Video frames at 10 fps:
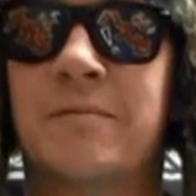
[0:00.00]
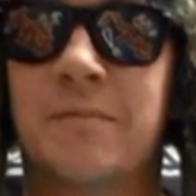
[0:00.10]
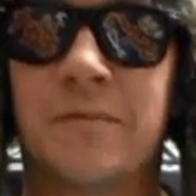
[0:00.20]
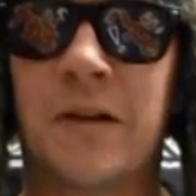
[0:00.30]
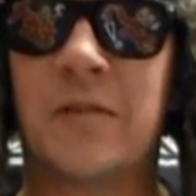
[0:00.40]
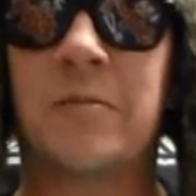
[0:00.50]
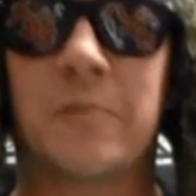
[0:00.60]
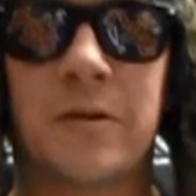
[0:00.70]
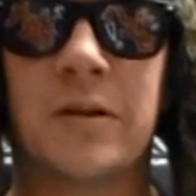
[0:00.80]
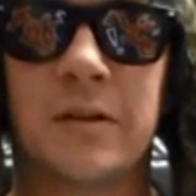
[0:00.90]
felt
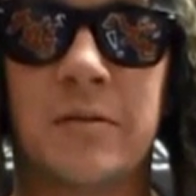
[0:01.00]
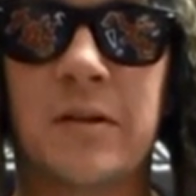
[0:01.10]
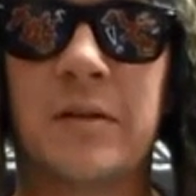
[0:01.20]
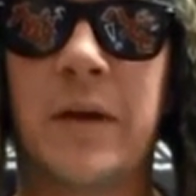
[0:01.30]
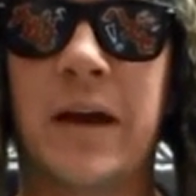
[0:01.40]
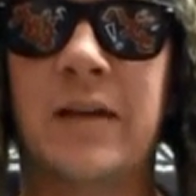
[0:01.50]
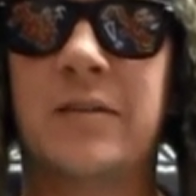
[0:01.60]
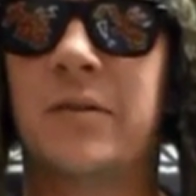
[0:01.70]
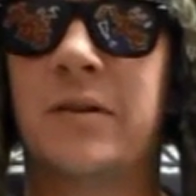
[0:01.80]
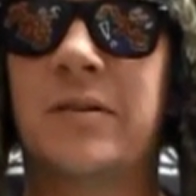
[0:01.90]
really, really bad,
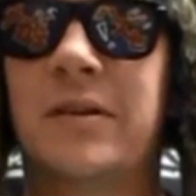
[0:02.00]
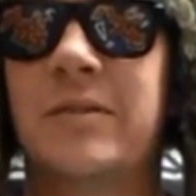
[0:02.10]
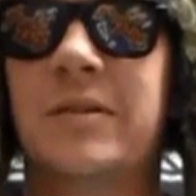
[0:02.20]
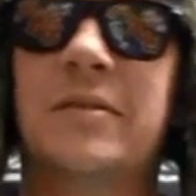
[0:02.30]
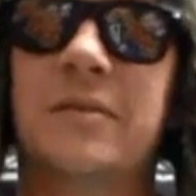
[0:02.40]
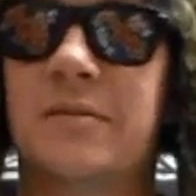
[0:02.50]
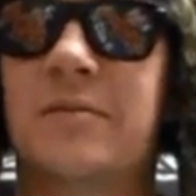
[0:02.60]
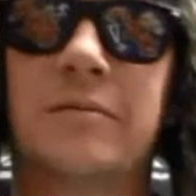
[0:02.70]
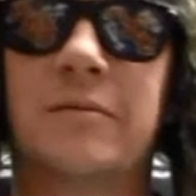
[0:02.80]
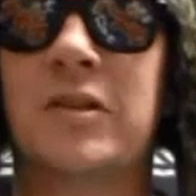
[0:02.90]
so I couldn't even
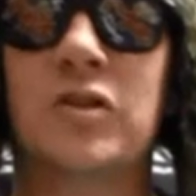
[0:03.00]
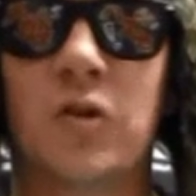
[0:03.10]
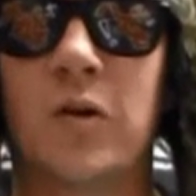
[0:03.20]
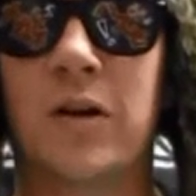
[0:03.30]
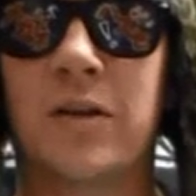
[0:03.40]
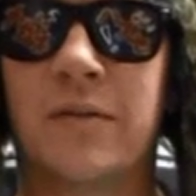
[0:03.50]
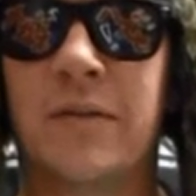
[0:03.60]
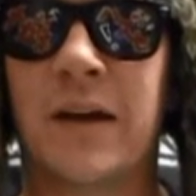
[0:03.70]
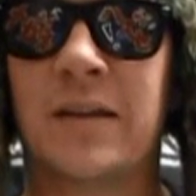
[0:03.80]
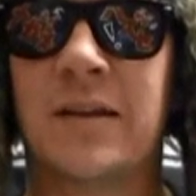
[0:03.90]
enjoy the
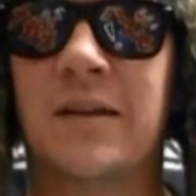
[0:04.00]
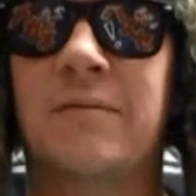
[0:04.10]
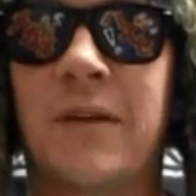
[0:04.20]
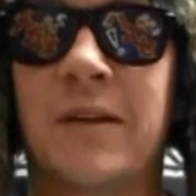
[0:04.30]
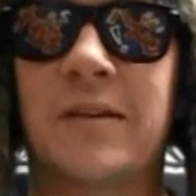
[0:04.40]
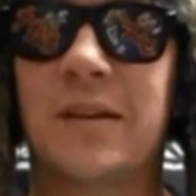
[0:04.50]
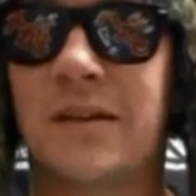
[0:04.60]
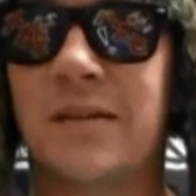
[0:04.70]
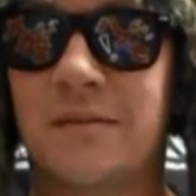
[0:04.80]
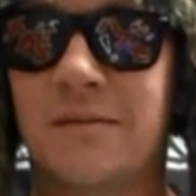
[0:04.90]
fact that I'd
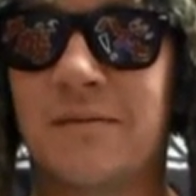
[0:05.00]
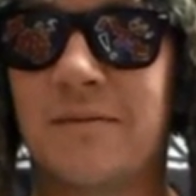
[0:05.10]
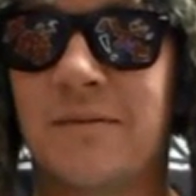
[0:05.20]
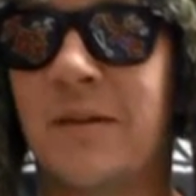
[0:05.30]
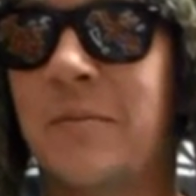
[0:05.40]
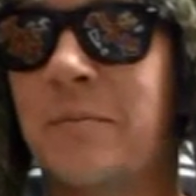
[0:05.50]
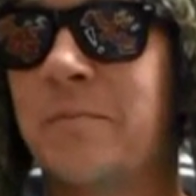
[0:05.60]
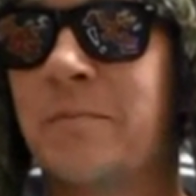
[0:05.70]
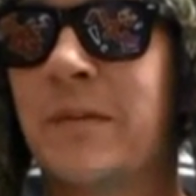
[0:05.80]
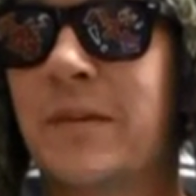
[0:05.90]
finally
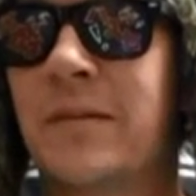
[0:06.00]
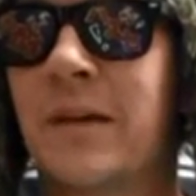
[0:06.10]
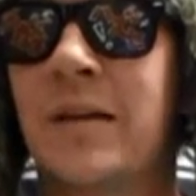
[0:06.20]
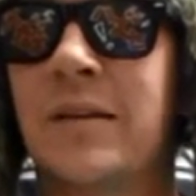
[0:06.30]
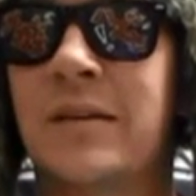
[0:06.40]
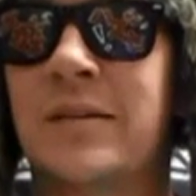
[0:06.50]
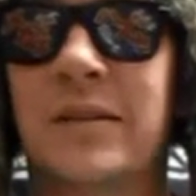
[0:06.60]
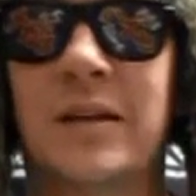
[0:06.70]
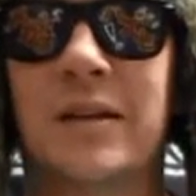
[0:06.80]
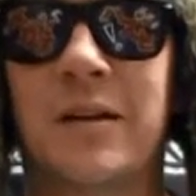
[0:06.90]
gotten this
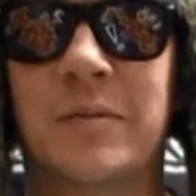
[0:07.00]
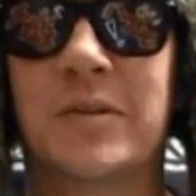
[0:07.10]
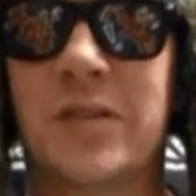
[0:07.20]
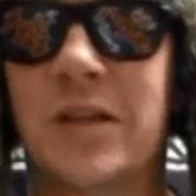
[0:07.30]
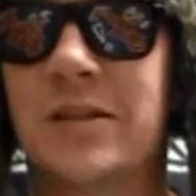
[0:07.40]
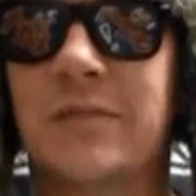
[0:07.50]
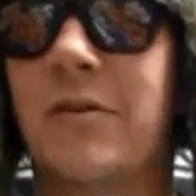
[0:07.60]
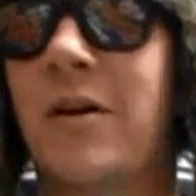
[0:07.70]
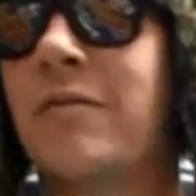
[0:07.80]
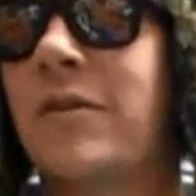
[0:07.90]
thing that I've been chasing
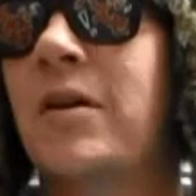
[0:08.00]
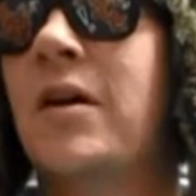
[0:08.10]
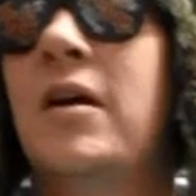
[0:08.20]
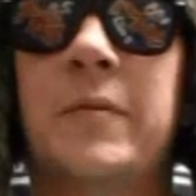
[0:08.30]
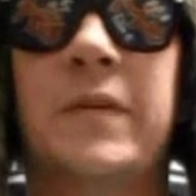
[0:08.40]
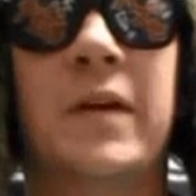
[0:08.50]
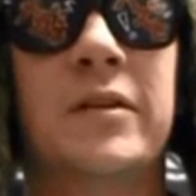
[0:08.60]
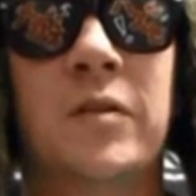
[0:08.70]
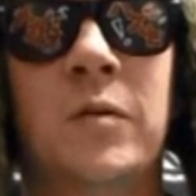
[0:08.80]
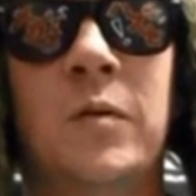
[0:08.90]
forever.
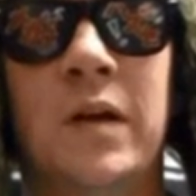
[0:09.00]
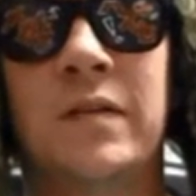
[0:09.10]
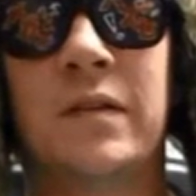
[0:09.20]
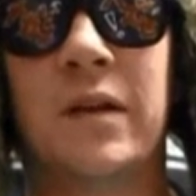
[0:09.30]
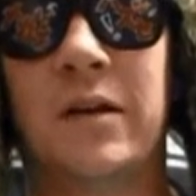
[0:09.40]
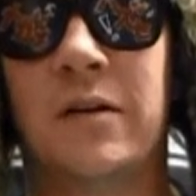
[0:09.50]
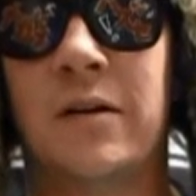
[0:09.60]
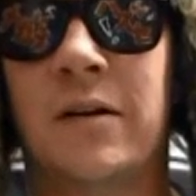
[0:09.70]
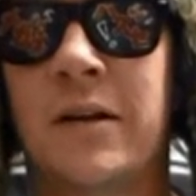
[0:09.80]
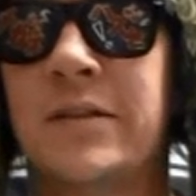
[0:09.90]
Then 2 days
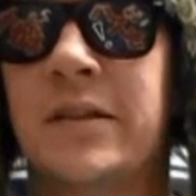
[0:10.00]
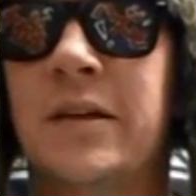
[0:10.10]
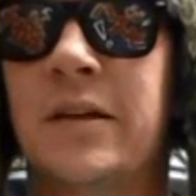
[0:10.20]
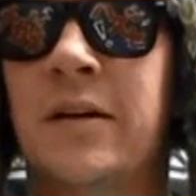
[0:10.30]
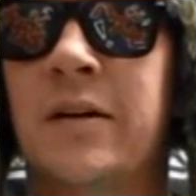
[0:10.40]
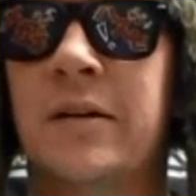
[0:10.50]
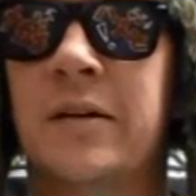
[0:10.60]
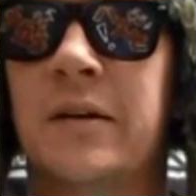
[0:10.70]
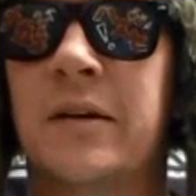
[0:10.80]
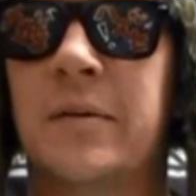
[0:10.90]
later, I see
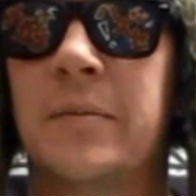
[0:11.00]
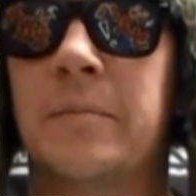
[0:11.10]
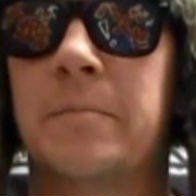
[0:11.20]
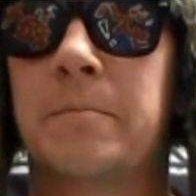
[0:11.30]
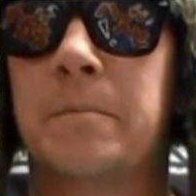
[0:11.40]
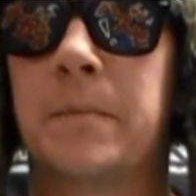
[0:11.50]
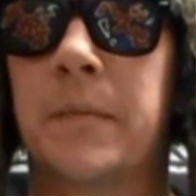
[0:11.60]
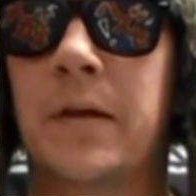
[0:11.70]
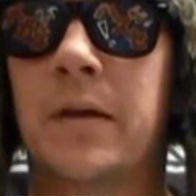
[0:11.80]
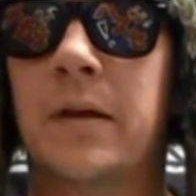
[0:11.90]
on
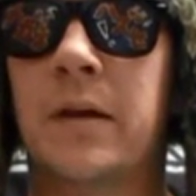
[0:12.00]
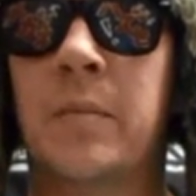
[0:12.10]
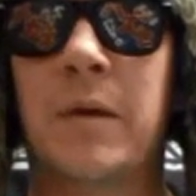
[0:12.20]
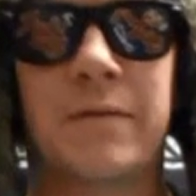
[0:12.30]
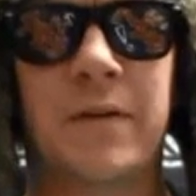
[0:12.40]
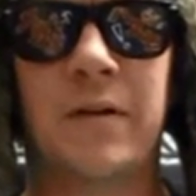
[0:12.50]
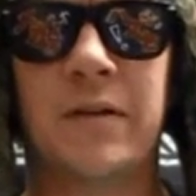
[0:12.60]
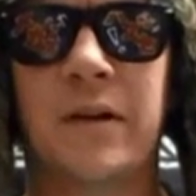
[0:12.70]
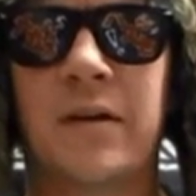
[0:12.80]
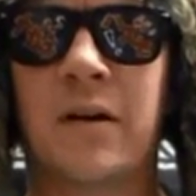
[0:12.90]

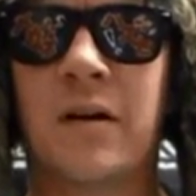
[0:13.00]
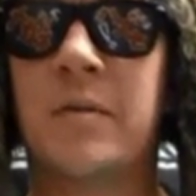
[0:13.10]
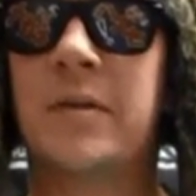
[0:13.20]
MFL.com,